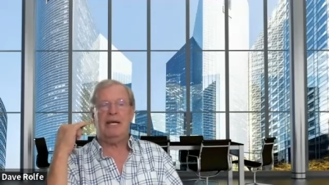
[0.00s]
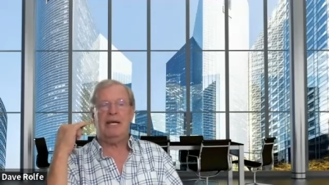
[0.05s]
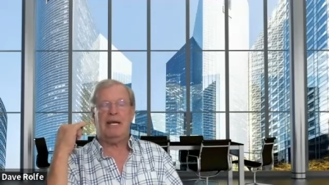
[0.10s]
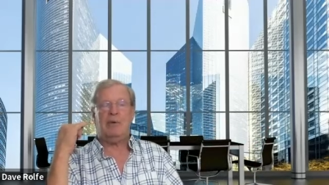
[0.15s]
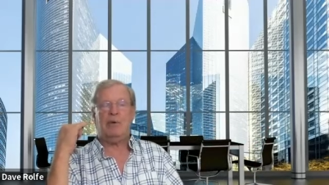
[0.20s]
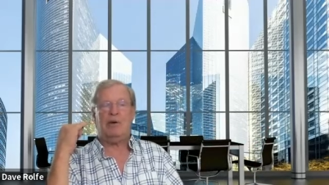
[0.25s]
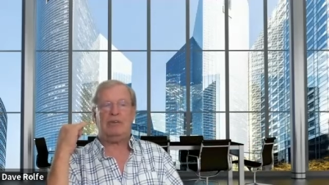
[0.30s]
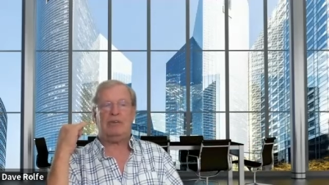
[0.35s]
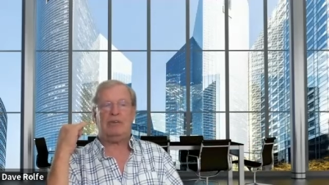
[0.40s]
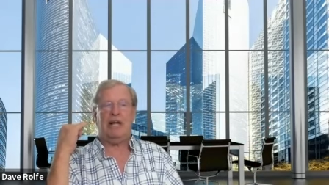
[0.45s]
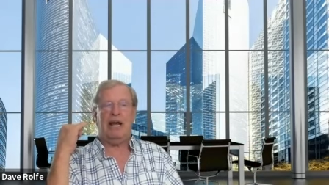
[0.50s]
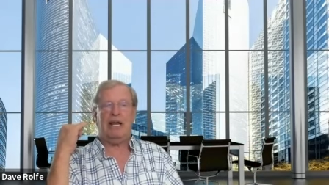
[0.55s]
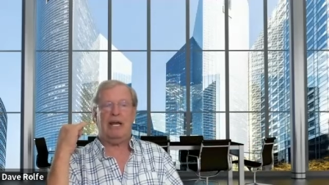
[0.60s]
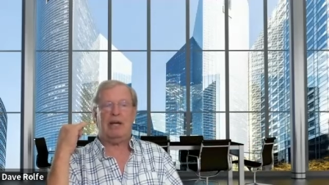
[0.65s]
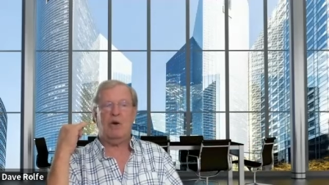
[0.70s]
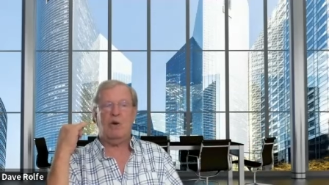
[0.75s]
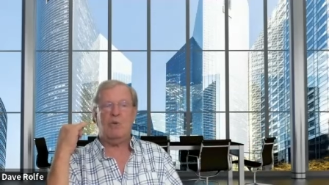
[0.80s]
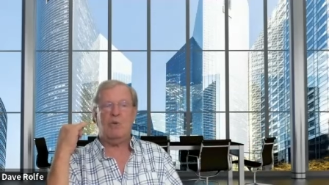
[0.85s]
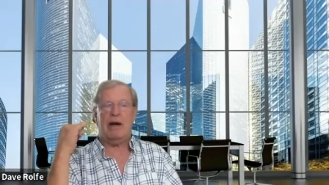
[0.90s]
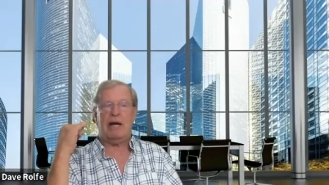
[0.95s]
it was like,
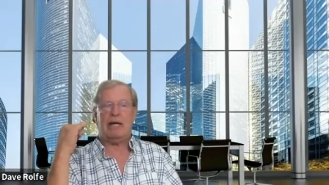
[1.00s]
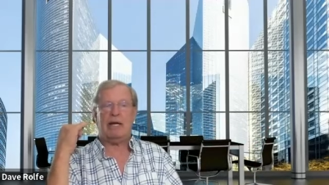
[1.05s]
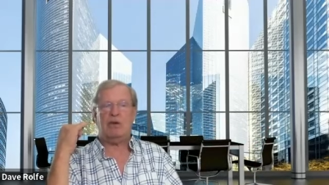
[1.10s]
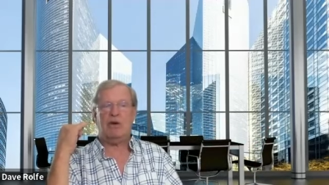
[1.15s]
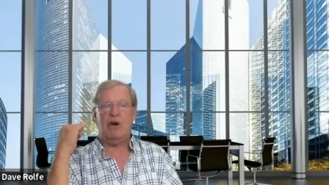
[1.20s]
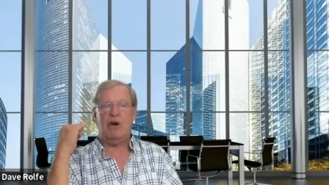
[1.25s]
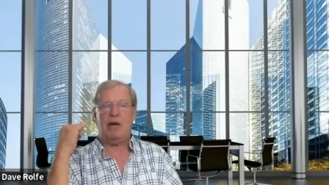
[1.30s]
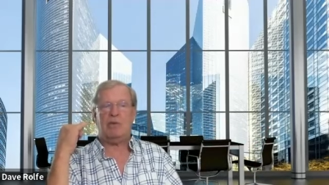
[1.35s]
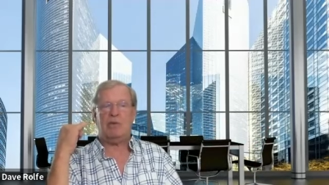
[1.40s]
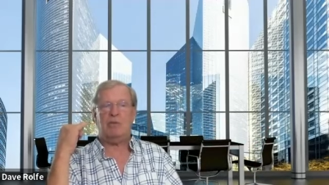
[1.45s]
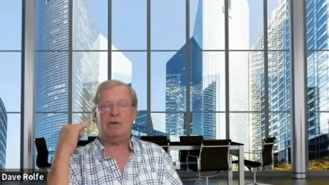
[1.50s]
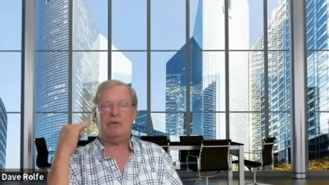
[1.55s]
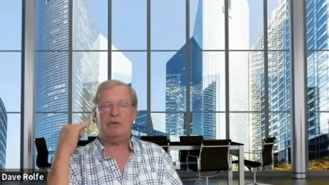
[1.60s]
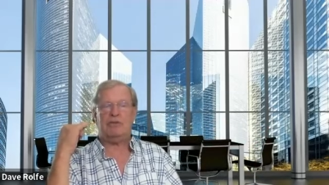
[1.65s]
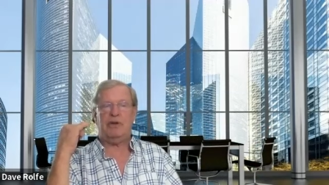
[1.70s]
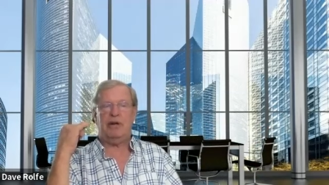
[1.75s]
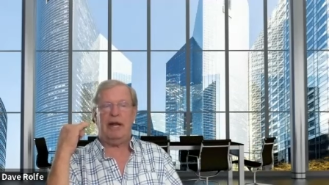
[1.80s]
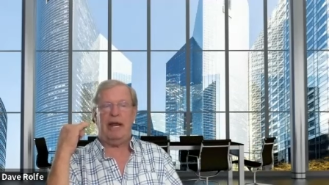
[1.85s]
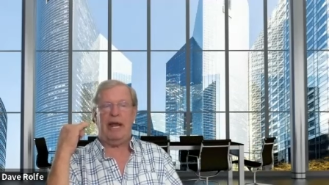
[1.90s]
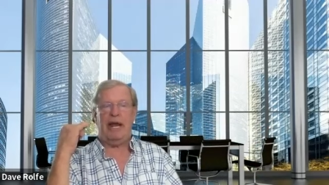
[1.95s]
oh my God, what's
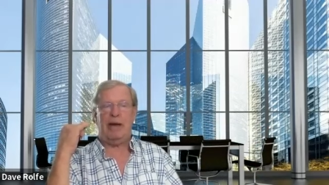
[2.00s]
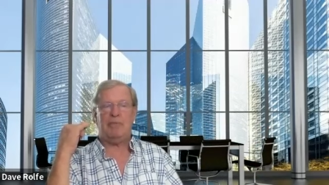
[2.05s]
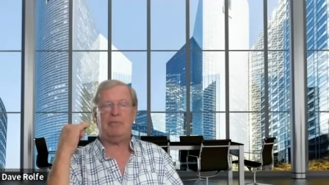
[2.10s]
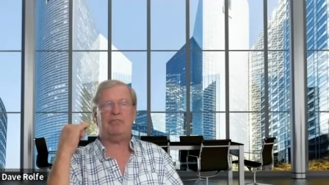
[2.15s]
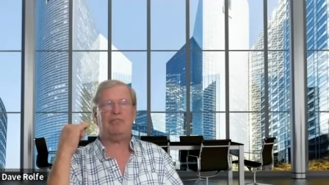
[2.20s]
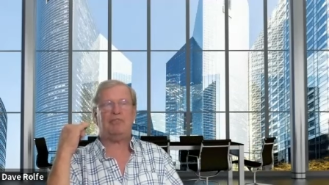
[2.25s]
going to happen?